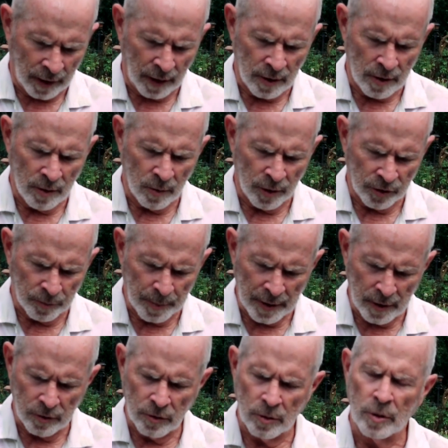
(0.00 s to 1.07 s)
a
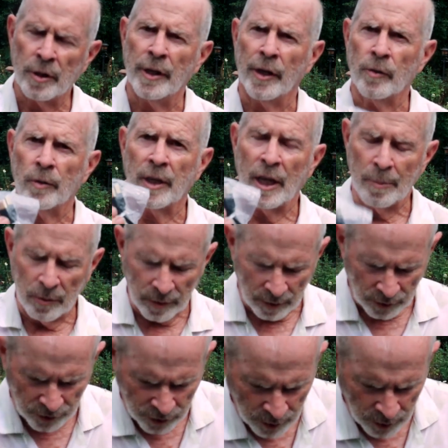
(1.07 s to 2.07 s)
USB 2 connector cable. There's